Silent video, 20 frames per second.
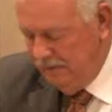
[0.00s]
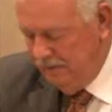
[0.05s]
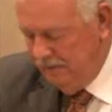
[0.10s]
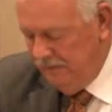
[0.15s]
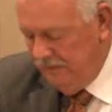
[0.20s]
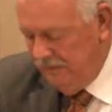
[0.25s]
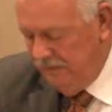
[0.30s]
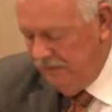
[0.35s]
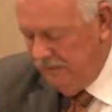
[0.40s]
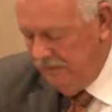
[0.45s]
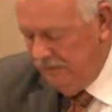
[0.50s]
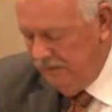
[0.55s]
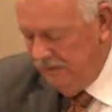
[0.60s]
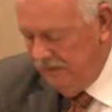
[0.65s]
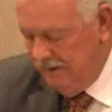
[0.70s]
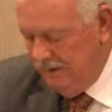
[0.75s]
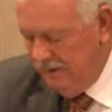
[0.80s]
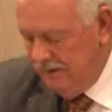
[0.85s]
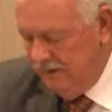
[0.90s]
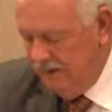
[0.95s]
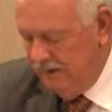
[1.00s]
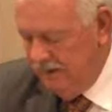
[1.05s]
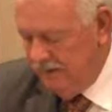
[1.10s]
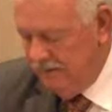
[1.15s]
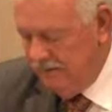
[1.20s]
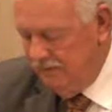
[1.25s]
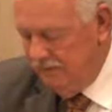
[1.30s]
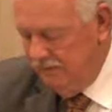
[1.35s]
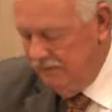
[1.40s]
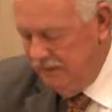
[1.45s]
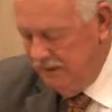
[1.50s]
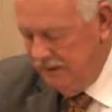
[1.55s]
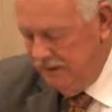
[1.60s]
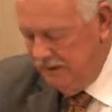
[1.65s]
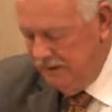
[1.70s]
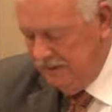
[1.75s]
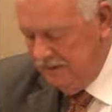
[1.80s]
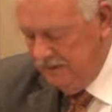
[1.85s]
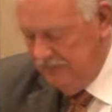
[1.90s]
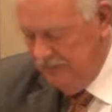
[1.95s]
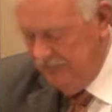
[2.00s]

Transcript: funds to other areas of their budgets.